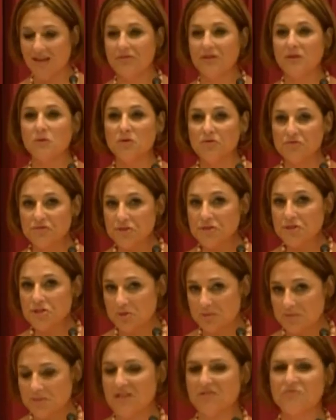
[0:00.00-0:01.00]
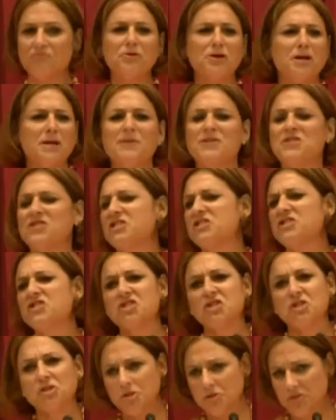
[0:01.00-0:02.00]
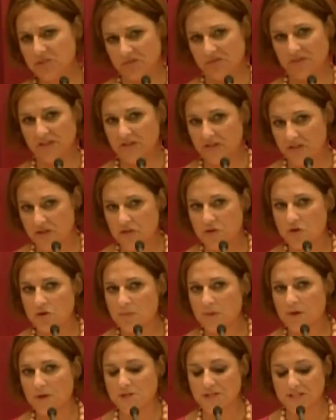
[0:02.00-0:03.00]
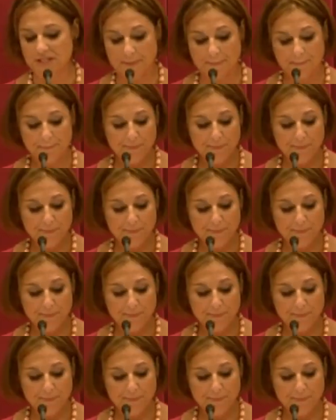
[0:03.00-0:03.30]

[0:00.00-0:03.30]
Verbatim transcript: He refers to himself pretty much exclusively in the third person.